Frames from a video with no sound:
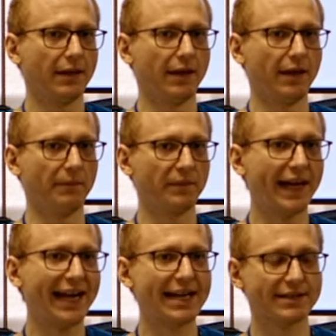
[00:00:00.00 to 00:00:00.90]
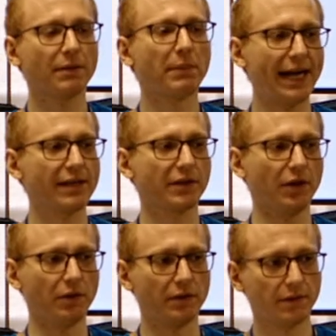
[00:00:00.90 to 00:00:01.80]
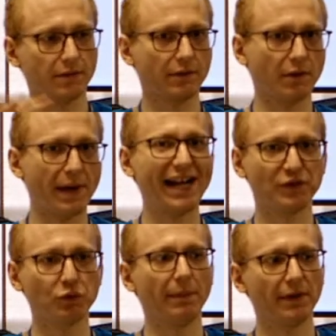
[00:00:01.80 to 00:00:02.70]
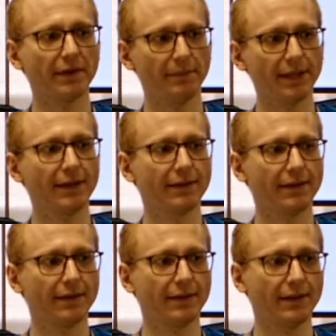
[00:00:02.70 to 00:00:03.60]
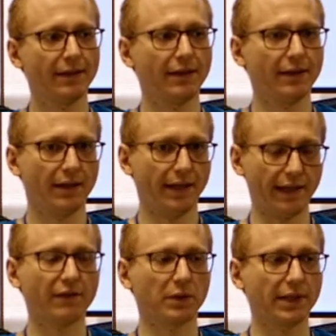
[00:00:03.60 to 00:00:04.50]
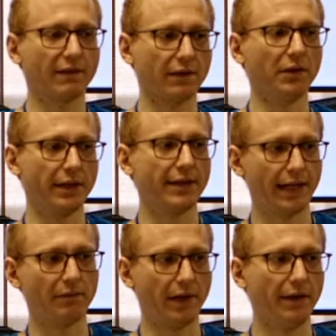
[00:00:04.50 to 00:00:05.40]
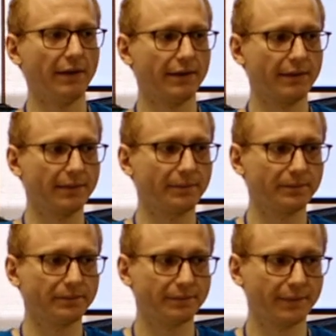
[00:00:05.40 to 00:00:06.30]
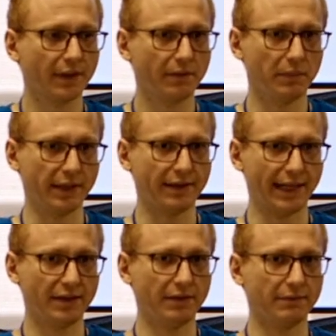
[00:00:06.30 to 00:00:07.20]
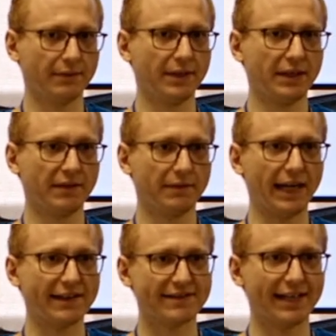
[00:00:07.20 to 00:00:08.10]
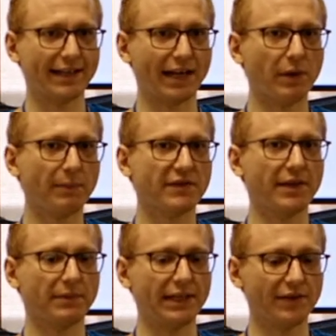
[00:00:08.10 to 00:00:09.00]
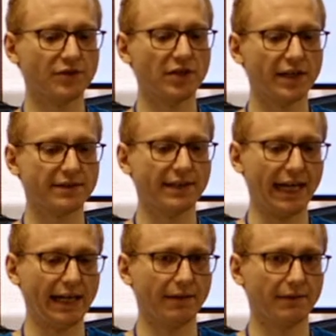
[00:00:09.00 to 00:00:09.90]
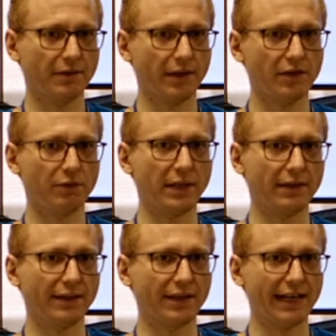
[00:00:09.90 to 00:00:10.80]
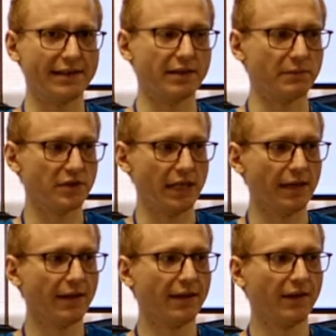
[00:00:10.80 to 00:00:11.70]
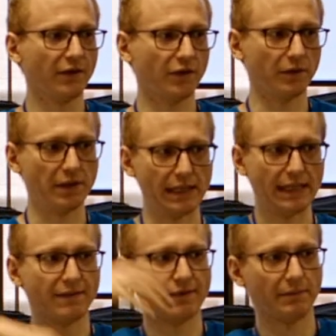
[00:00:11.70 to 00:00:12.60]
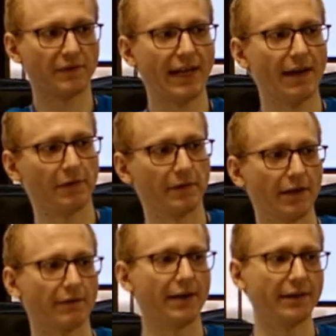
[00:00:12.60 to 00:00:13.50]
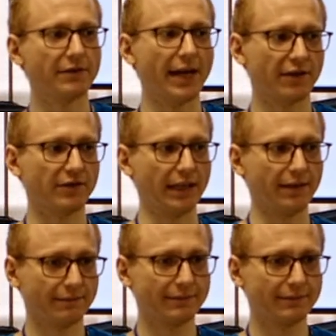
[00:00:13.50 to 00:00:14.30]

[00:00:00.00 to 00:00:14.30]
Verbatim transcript: um, that has compiled code compiled to WebAssembly. And that's what gets loaded and run. But like you, as I said, like WebAssembly is just a thirty-two bit little endian machine. So you need some scaffolding around it to actually